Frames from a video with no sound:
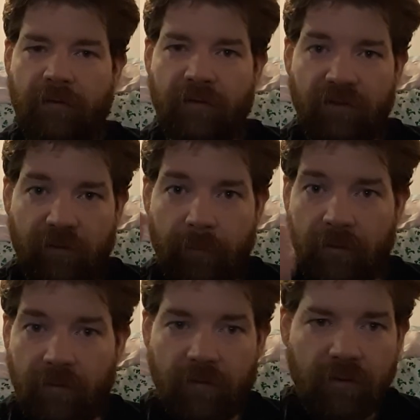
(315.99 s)
as a
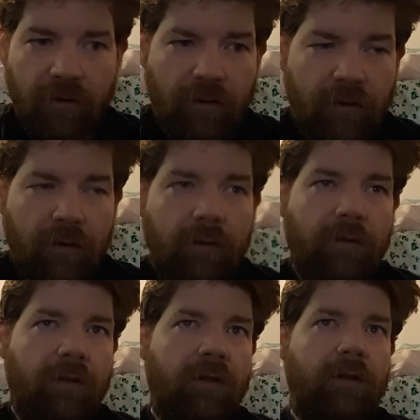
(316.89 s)
suspense.
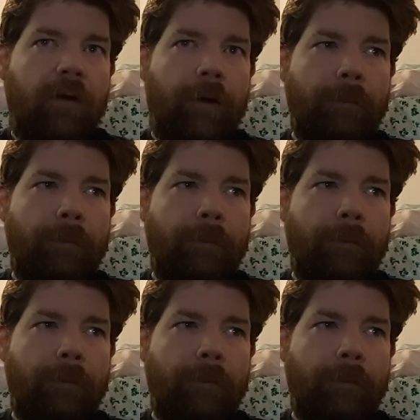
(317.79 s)
The,